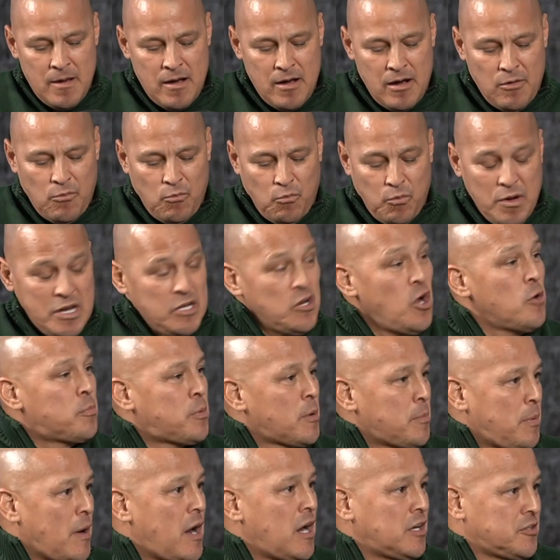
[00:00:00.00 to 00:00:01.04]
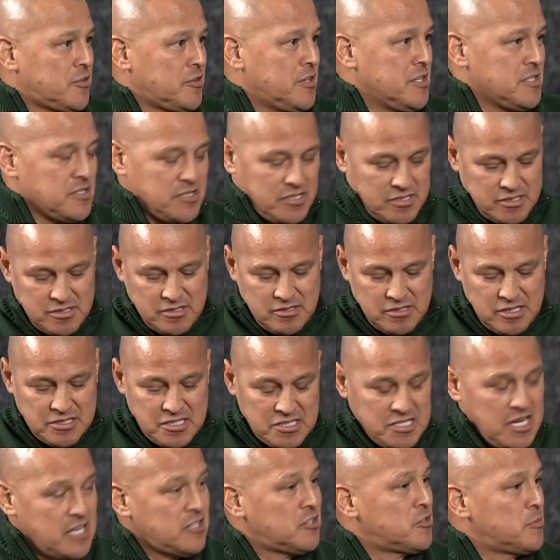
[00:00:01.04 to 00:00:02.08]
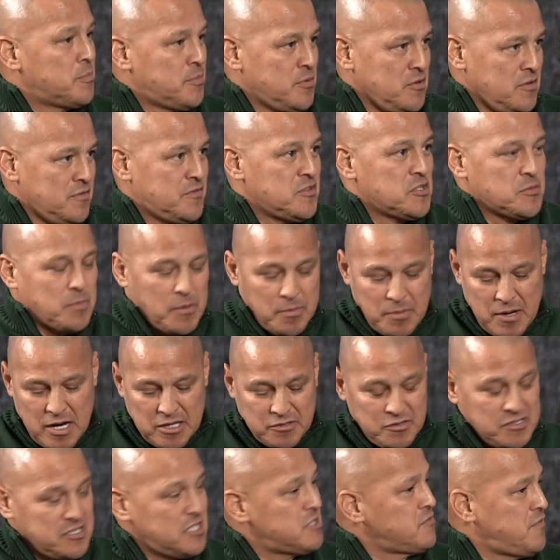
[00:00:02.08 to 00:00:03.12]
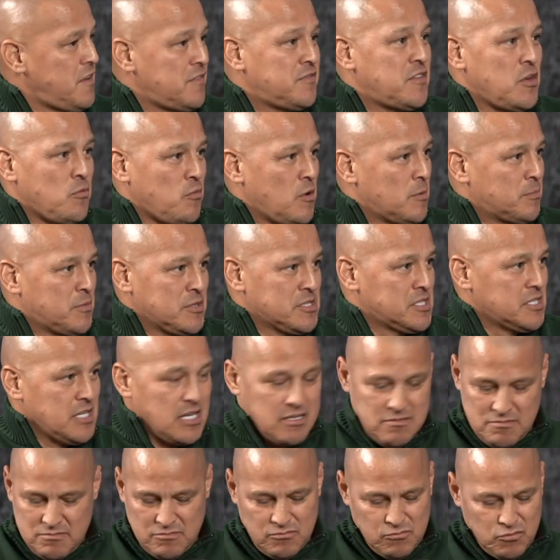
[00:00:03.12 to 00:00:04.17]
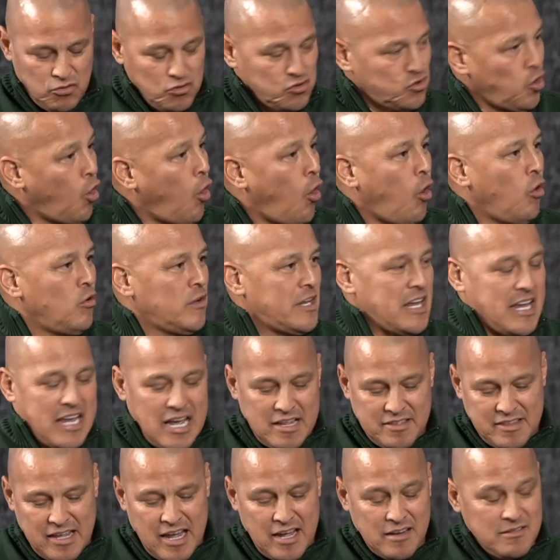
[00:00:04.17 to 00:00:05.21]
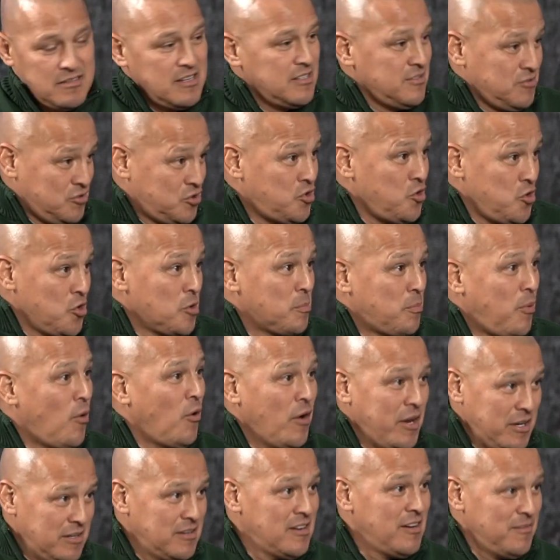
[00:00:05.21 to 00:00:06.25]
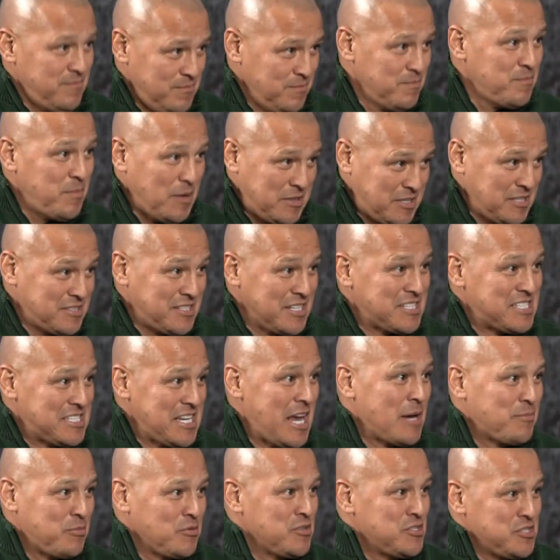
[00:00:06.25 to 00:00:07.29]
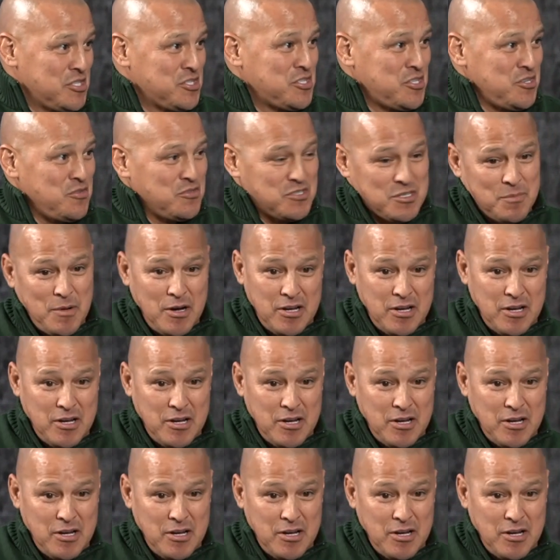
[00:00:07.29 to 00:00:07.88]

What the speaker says: we know preponderance, the standard of proof is preponderance. It's 51%. Totally get that. To your point, but this example we just used about,